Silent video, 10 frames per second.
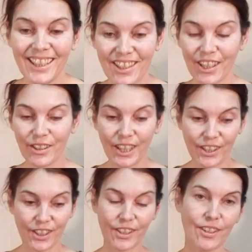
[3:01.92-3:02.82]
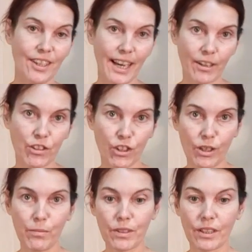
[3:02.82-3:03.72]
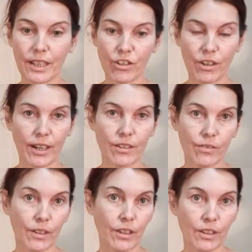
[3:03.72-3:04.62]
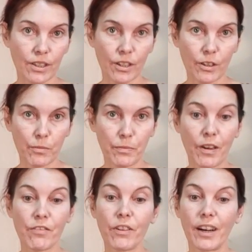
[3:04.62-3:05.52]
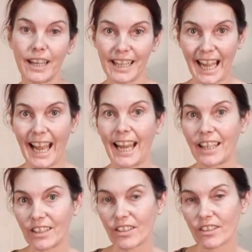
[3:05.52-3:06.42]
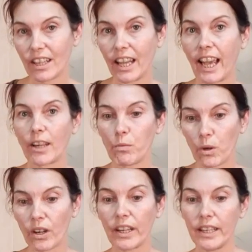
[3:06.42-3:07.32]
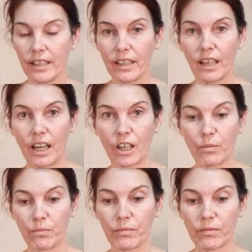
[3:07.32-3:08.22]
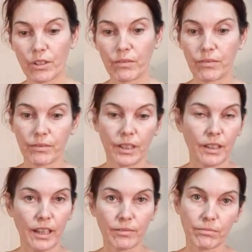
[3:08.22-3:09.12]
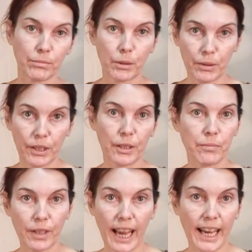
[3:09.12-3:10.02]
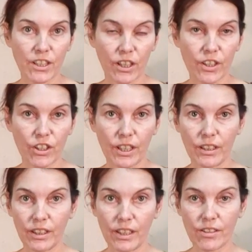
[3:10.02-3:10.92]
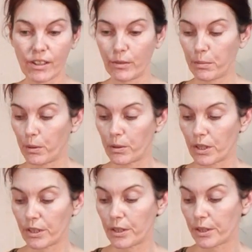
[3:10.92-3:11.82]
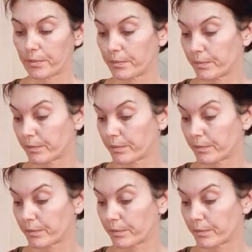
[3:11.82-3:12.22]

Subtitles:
So you can see how germs can get transferred via the hands, and why sort of proper hand hygiene is so important.